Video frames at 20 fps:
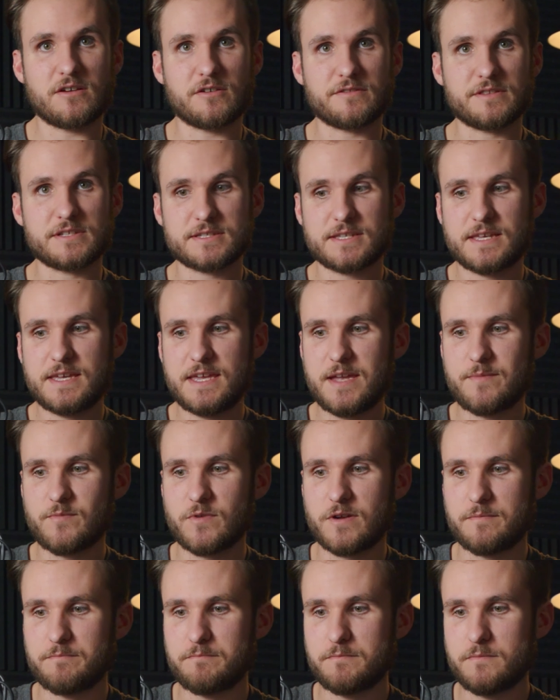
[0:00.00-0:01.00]
on this
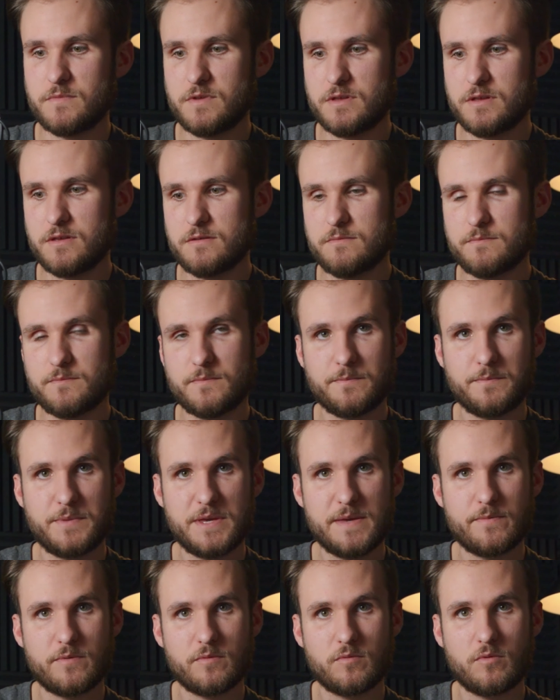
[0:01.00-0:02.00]
camera,
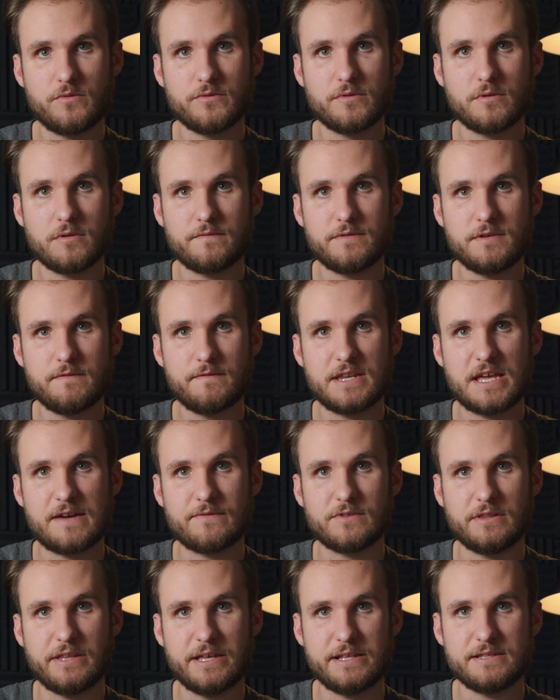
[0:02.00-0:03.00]
people won't know if you even have
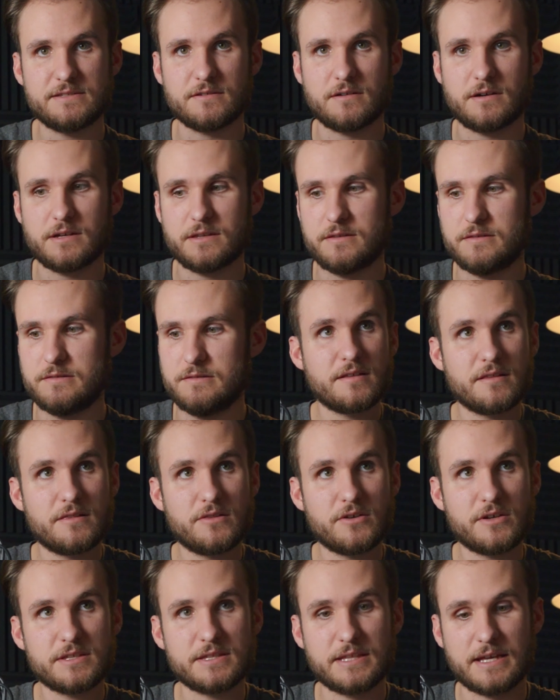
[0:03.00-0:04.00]
a lens on.
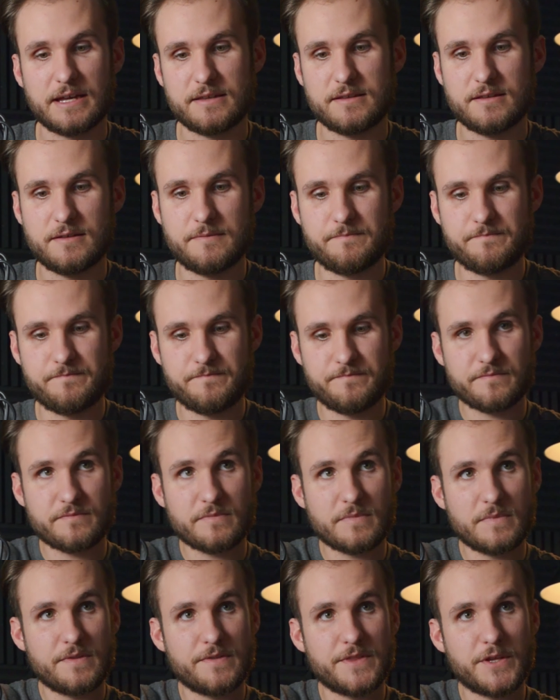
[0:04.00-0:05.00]
Look at that.
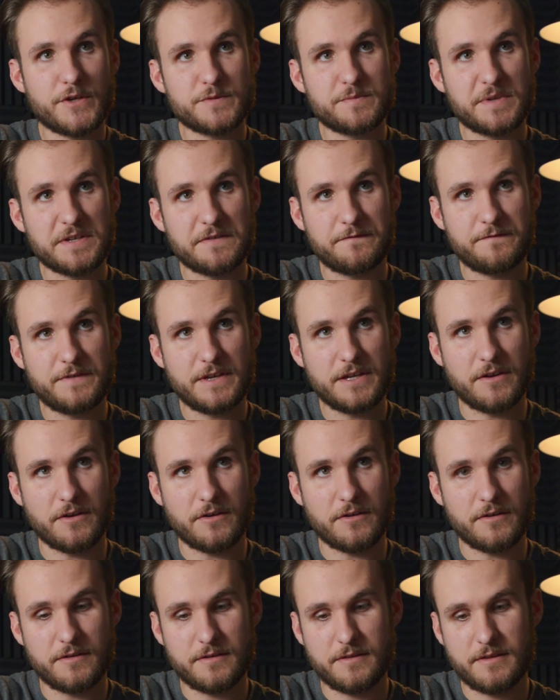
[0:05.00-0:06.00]
There's my
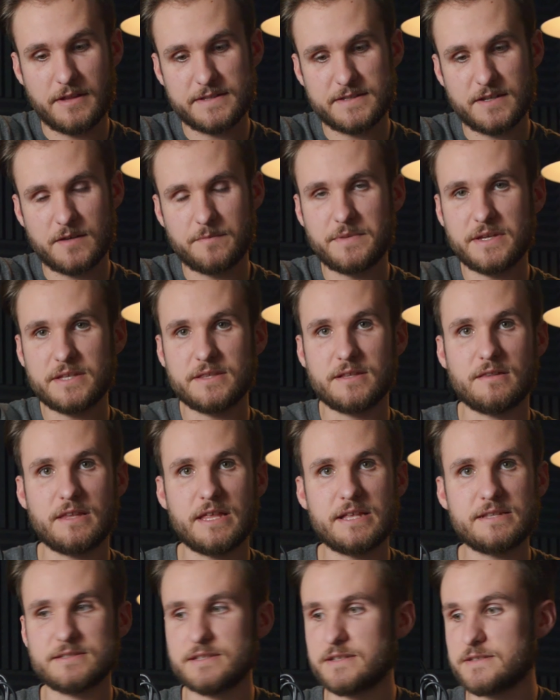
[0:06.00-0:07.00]
finger. That's how big the
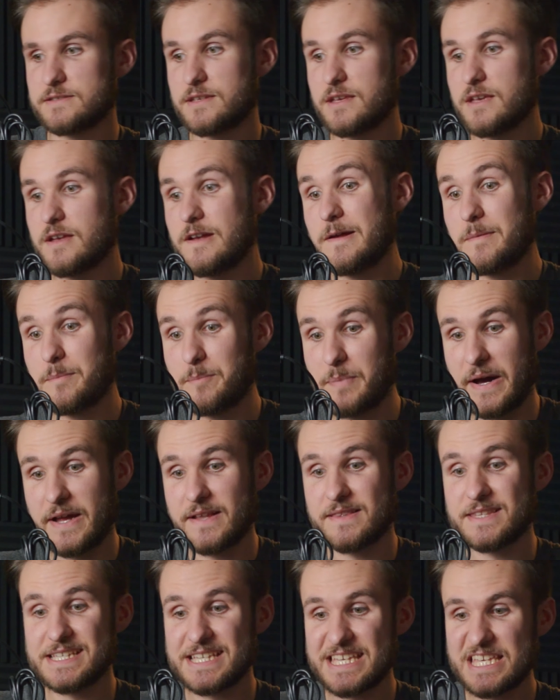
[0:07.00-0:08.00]
lens is.
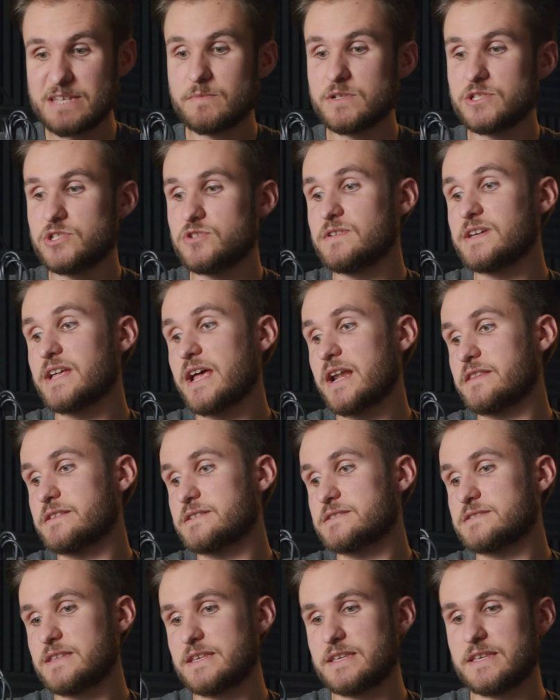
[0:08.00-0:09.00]
But the image you get out of
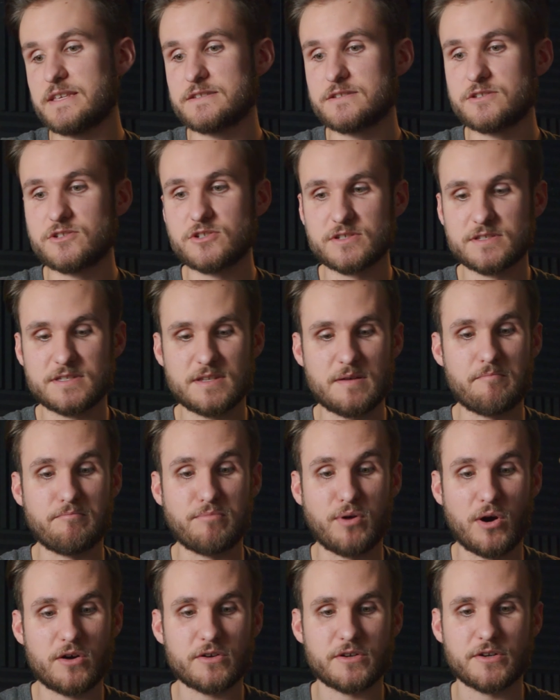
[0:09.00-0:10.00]
this thing is just
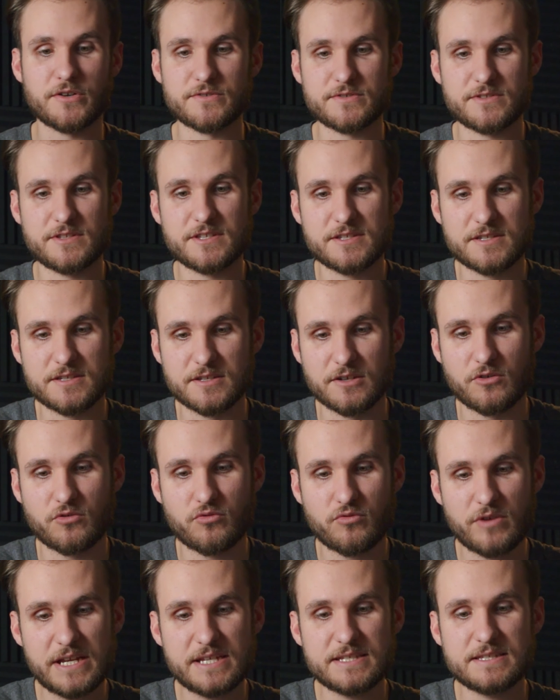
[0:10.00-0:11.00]
bonkers. This is a
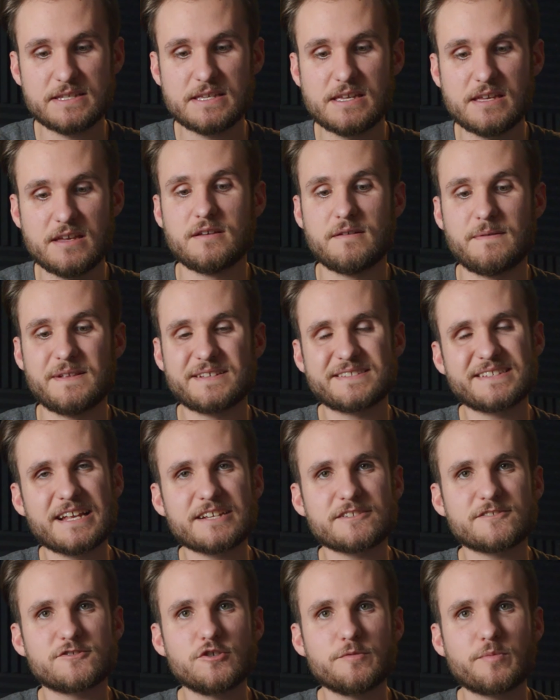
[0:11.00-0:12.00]
crazy, it's
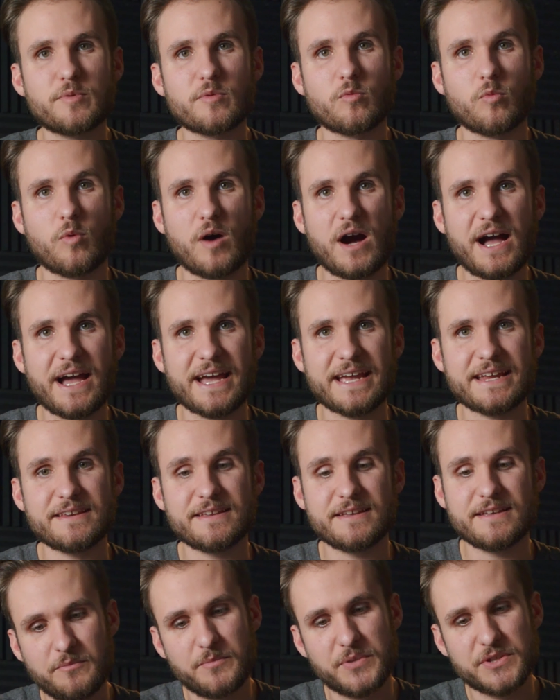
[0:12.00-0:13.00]
not super wide,
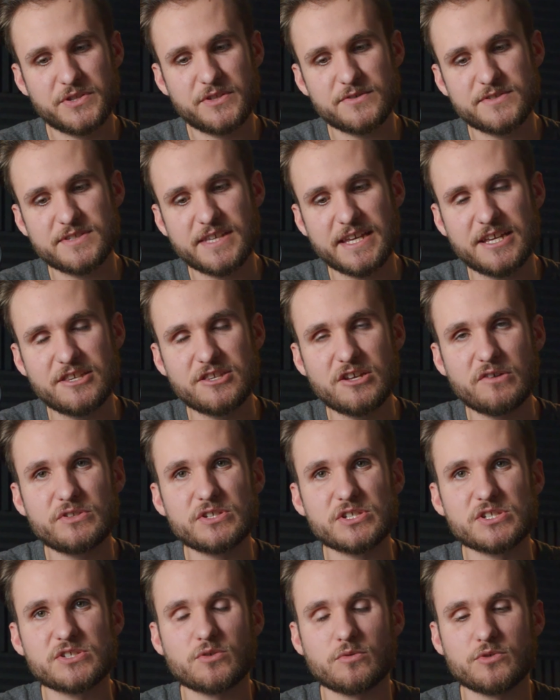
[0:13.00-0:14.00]
but there's like no
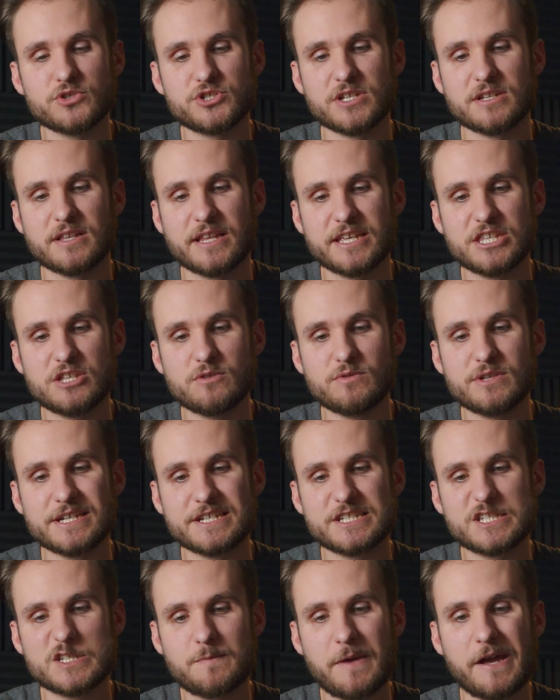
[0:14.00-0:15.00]
distortion like you would
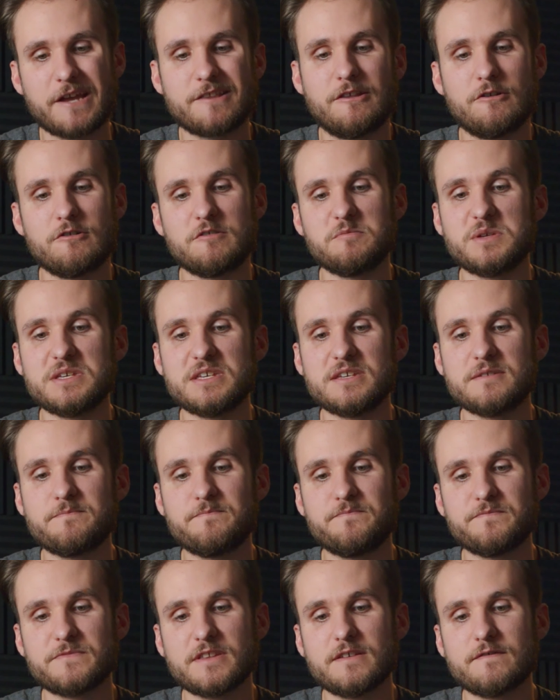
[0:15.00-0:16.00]
expect there to be
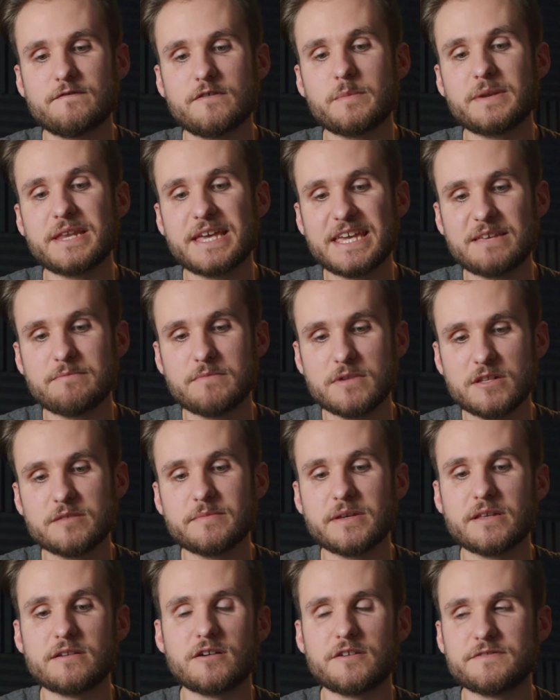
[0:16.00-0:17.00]
from an
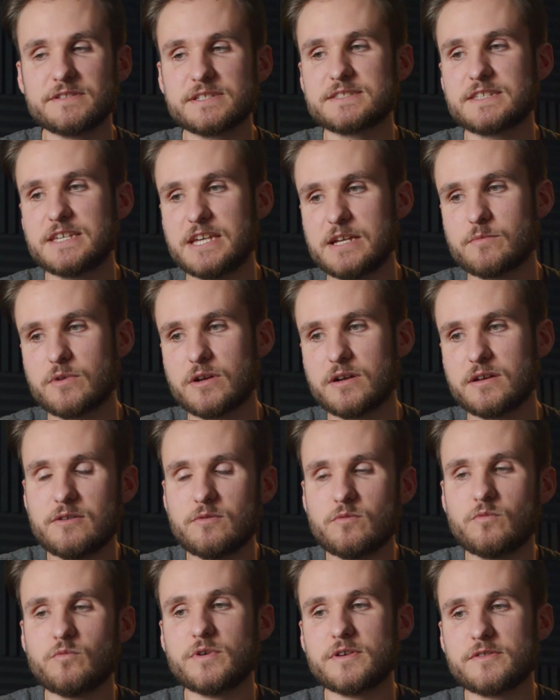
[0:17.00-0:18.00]
8mm. On this camera
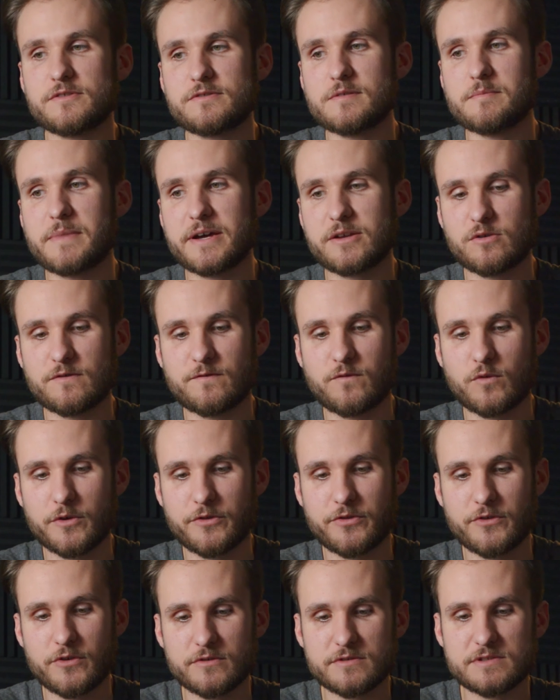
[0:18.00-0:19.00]
with the Micro Four
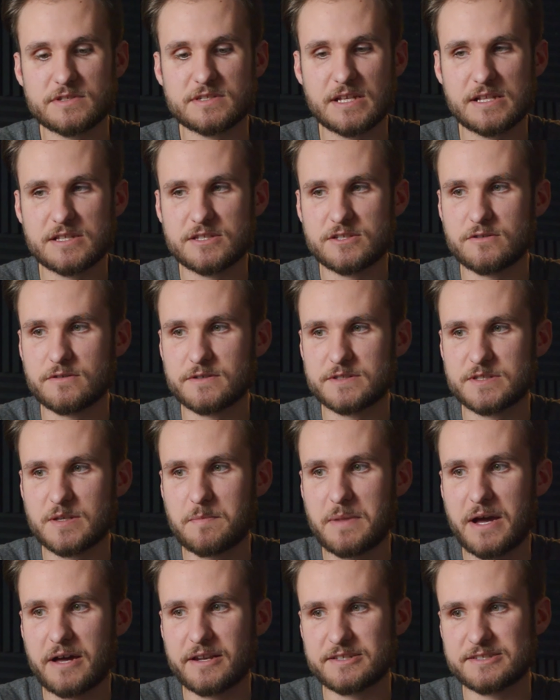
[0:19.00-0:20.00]
Thirds sensor, it's
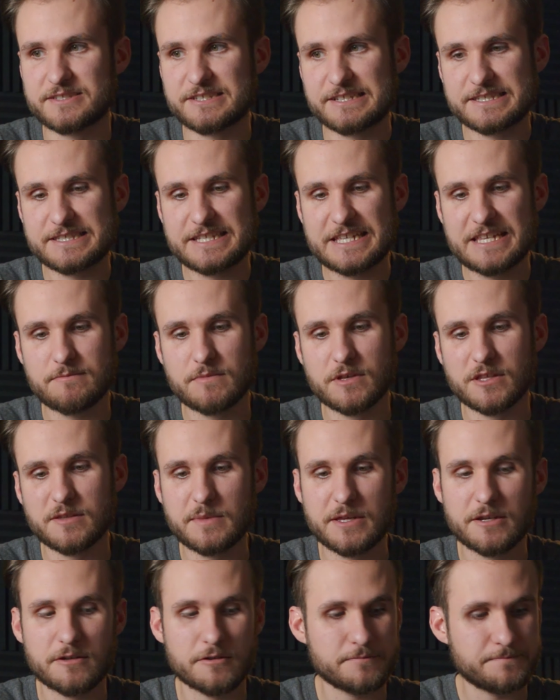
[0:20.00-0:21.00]
about a
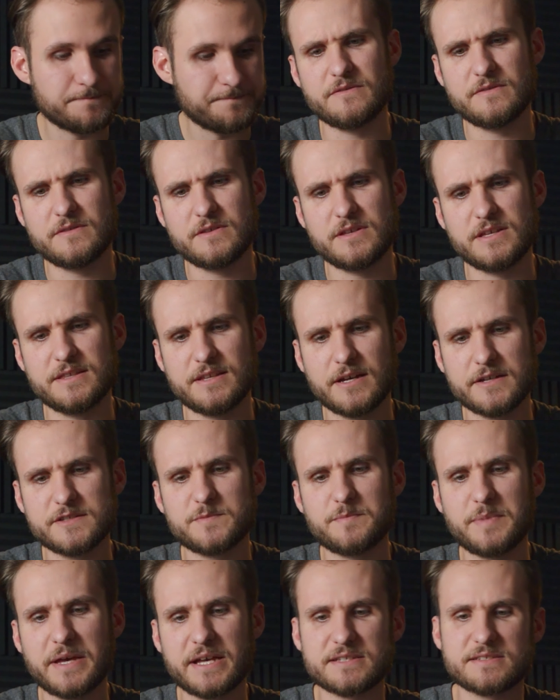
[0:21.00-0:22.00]
16mm. It does
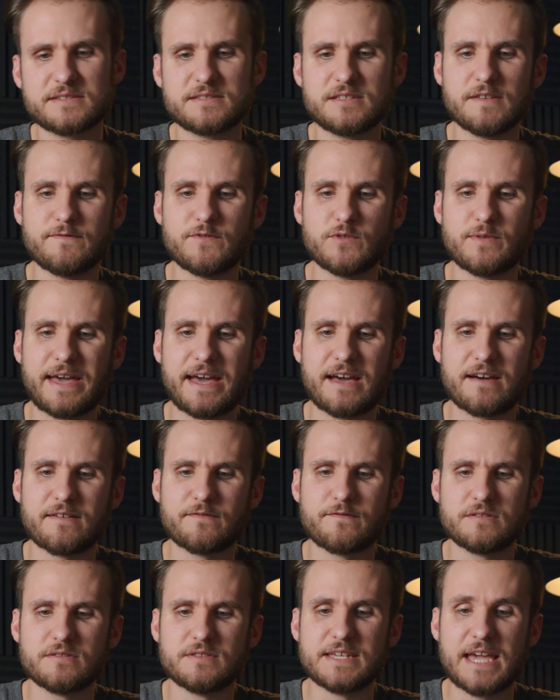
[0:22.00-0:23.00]
best if you
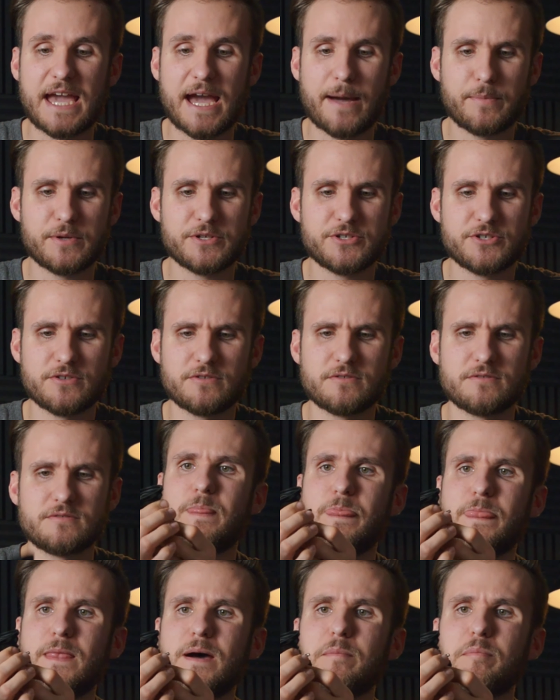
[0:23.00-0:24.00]
have the aperture
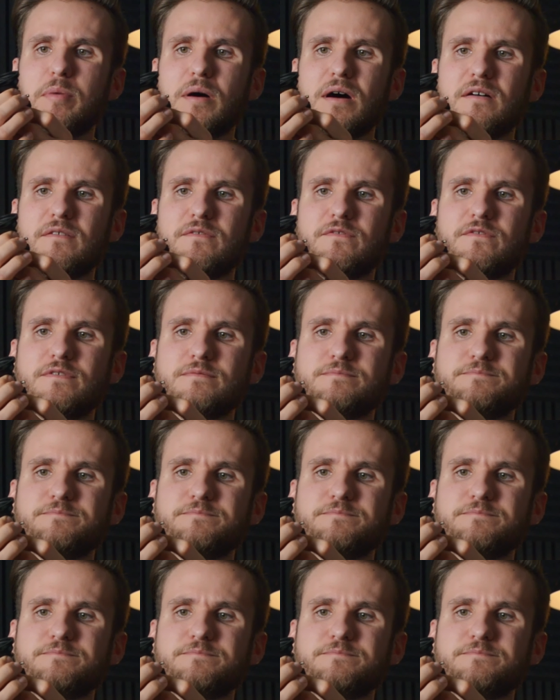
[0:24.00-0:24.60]
above,